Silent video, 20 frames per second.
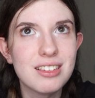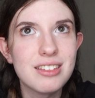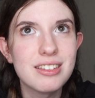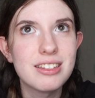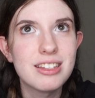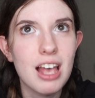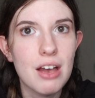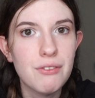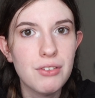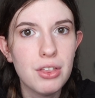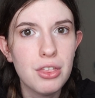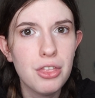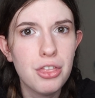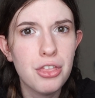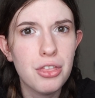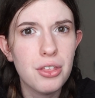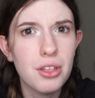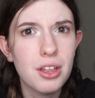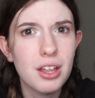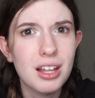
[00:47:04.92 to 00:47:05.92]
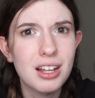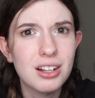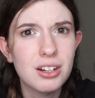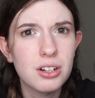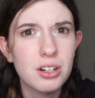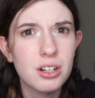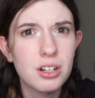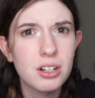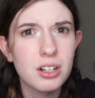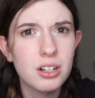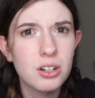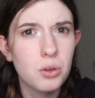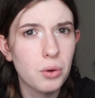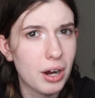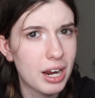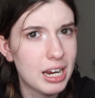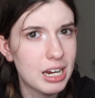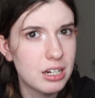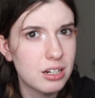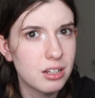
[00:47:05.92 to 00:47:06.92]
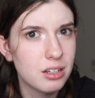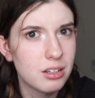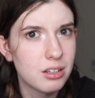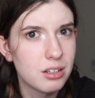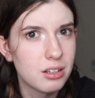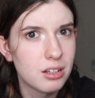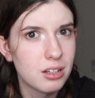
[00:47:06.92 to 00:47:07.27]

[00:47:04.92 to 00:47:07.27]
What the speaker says: 7th grade,